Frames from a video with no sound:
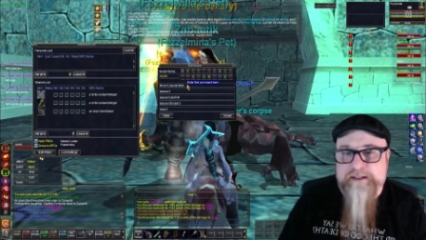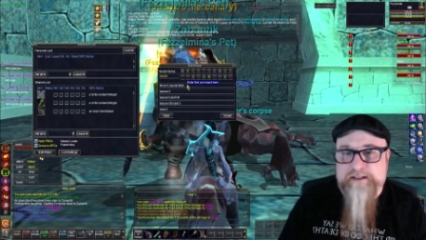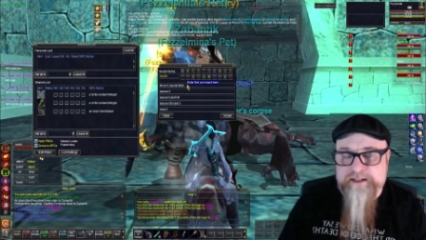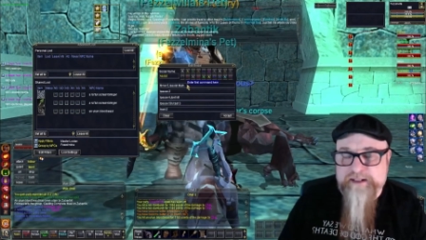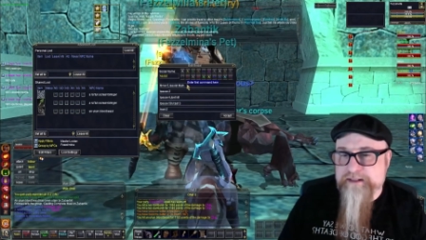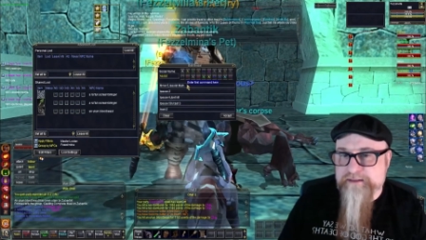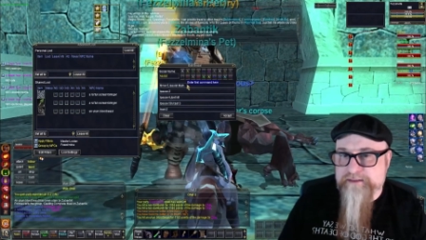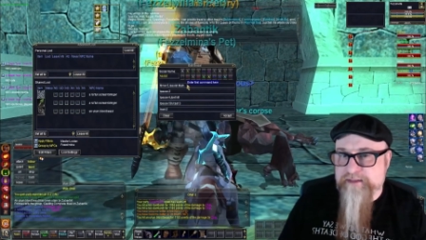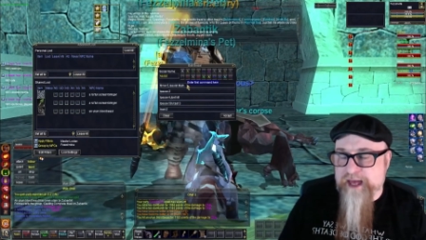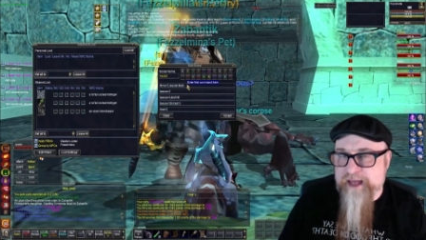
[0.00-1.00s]
is
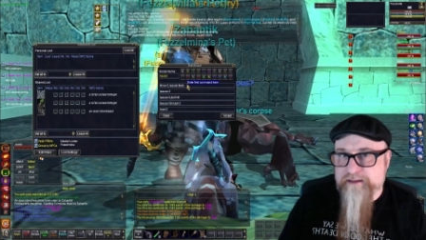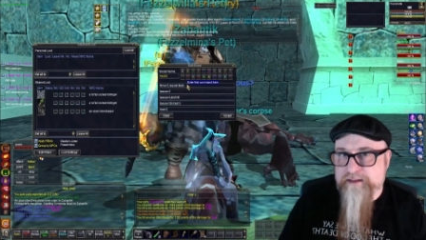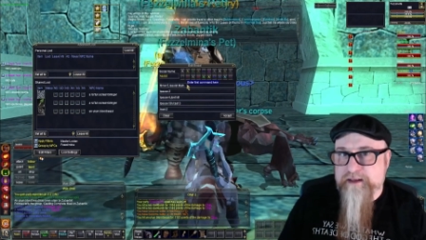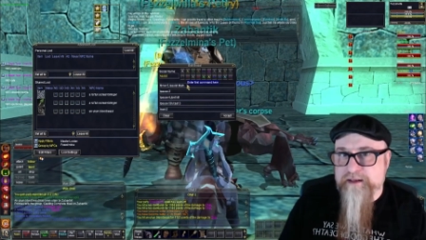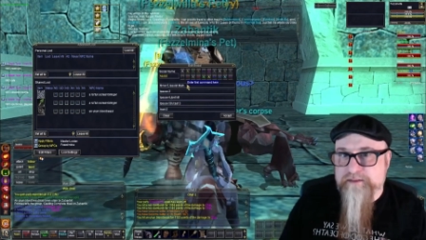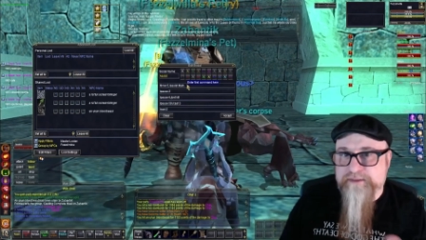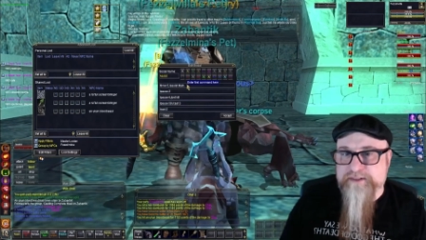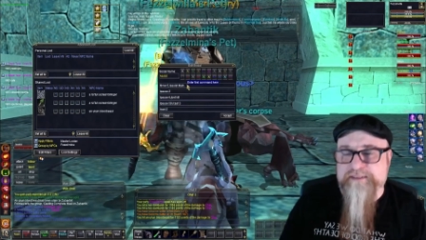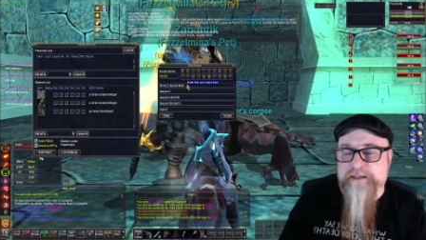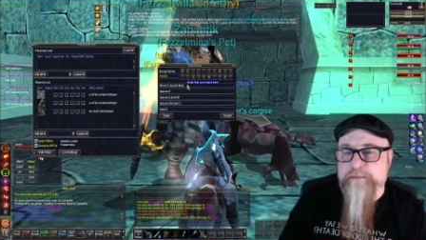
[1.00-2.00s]
that for
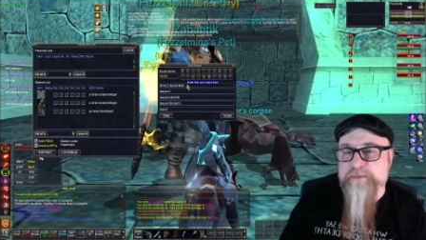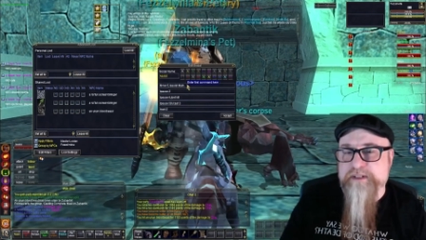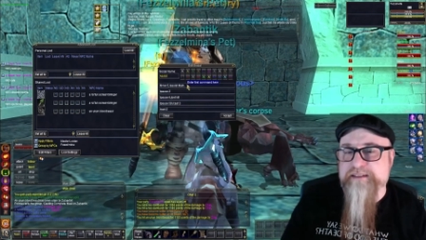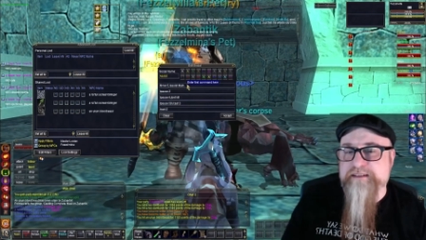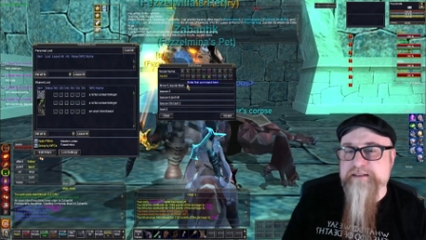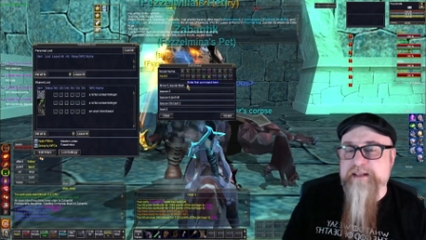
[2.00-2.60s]
some reason,